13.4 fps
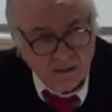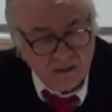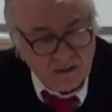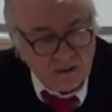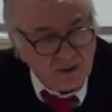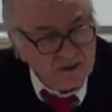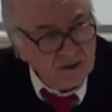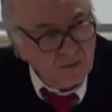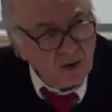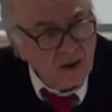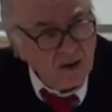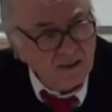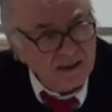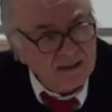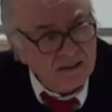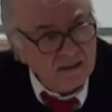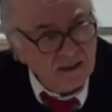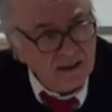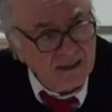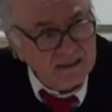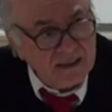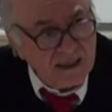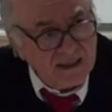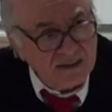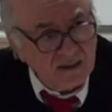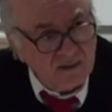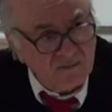this oxymoron has, has
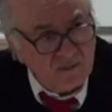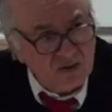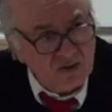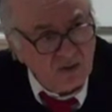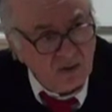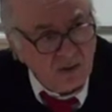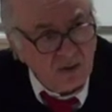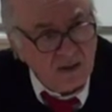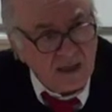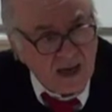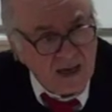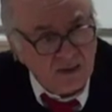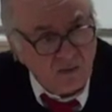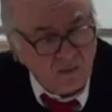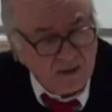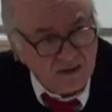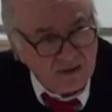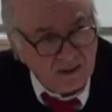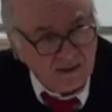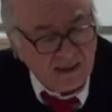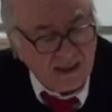lasted for so long unquestioned.